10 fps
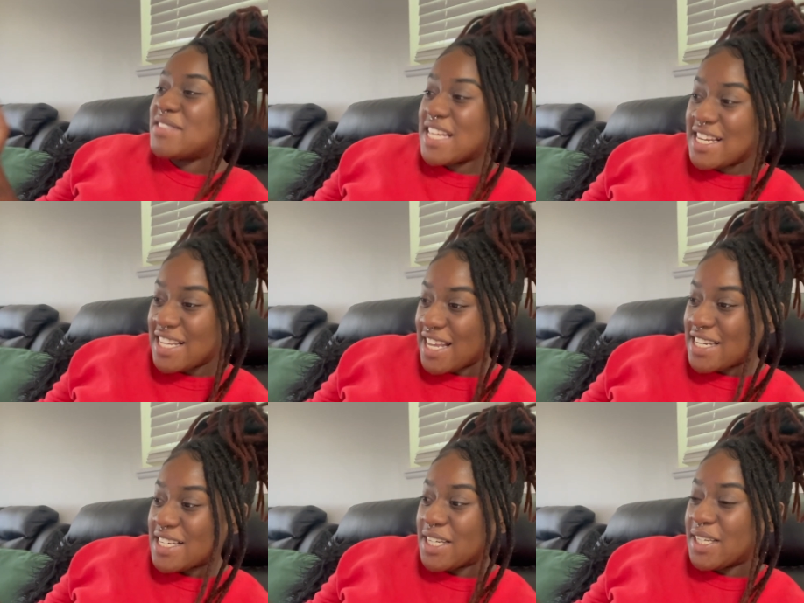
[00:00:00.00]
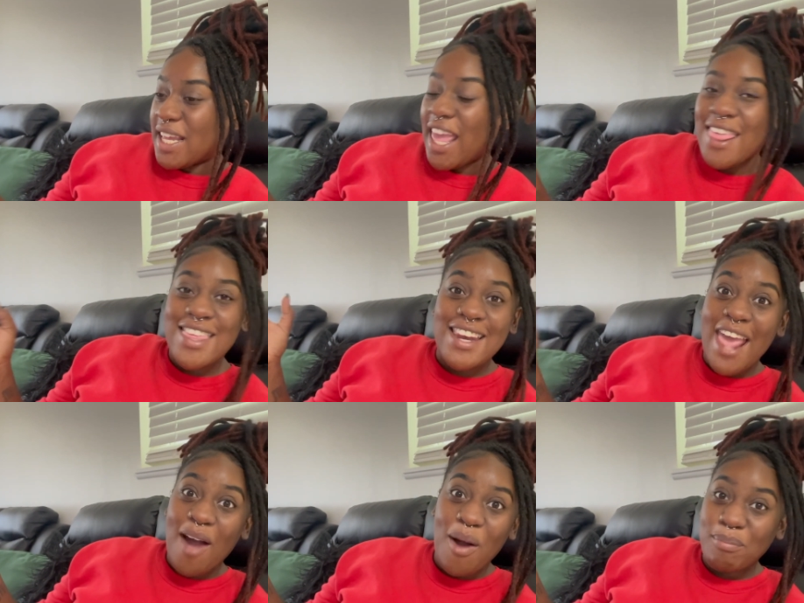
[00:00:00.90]
didn't get done, and then
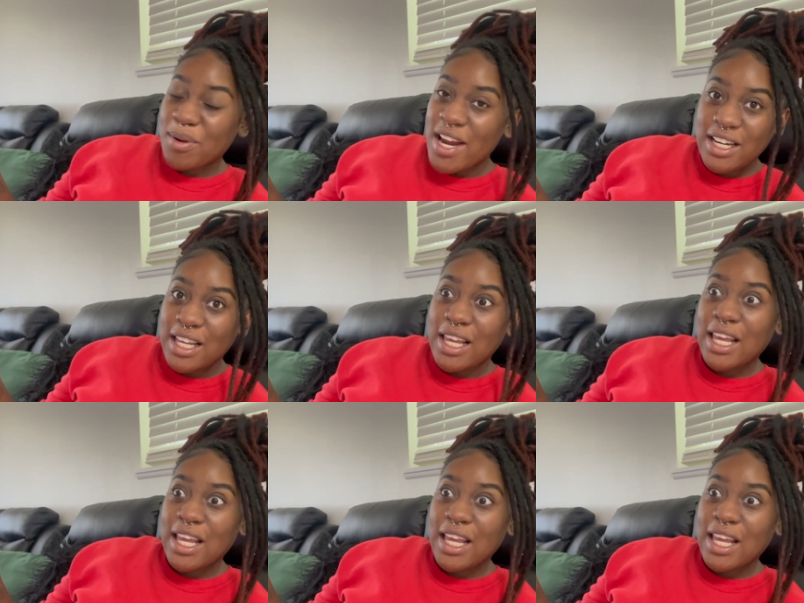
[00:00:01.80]
now I'm pregnant